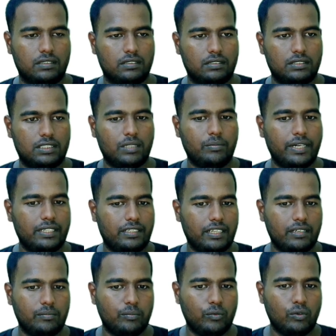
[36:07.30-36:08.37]
Some might
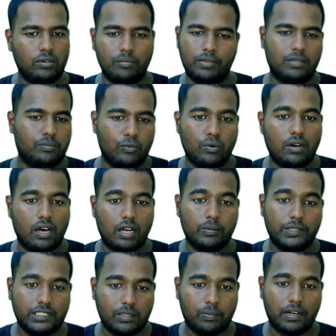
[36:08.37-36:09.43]
think moon, but moon
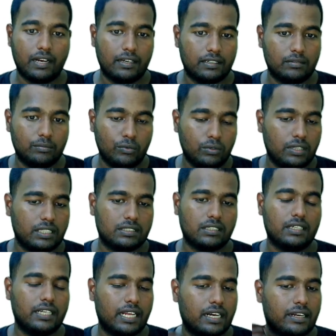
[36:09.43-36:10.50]
orbits a planet. Moon does not
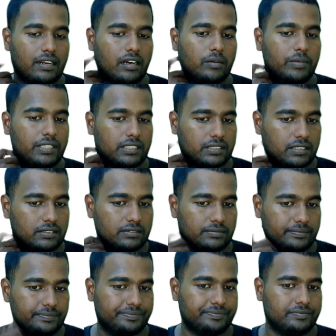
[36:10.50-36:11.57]
directly orbit the sun.
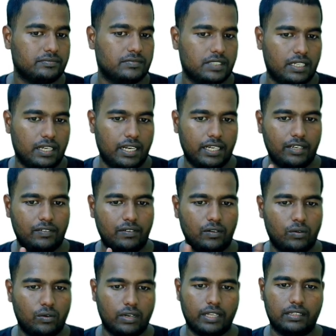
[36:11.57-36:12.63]
And it will go
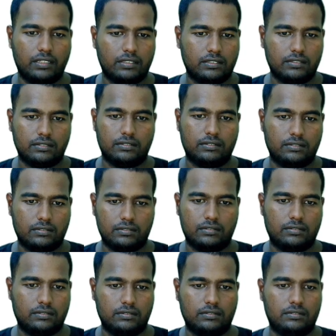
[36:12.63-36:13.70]
like this.
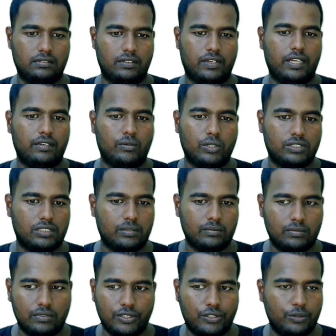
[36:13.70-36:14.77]
Okay, watch some
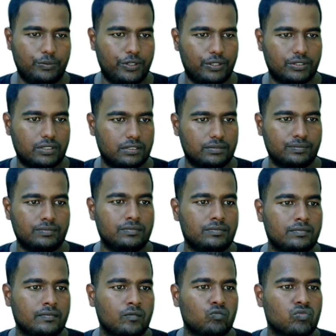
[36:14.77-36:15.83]
YouTube videos.
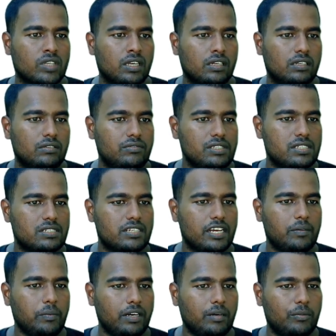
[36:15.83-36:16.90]
Which
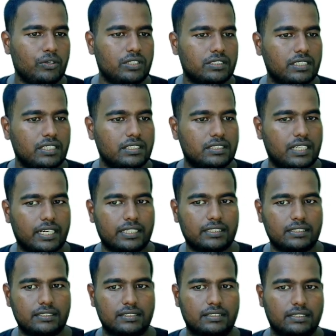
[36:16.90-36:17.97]
statement about the sun is correct?
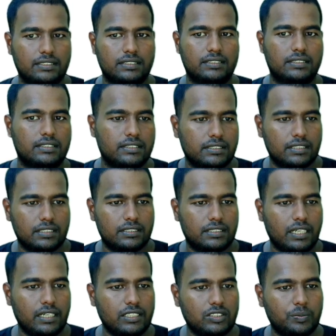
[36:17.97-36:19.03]

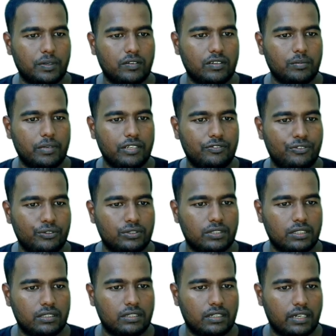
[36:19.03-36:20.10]
Sun is powered by
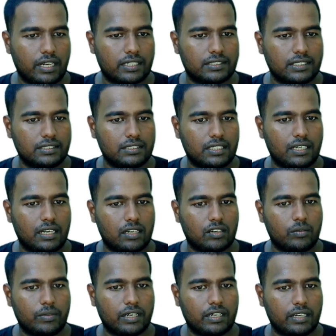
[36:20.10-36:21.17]
fusion reactions and
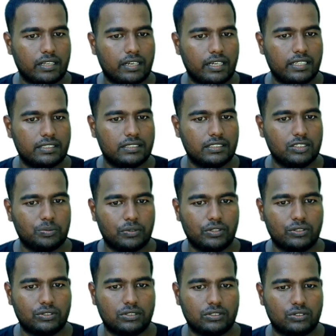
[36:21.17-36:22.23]
electromagnetic radiation is
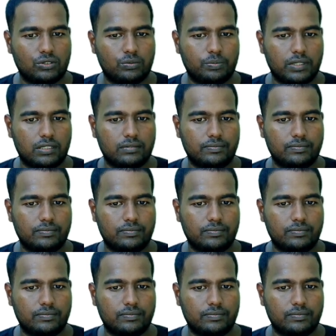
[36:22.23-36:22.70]
produced. Super.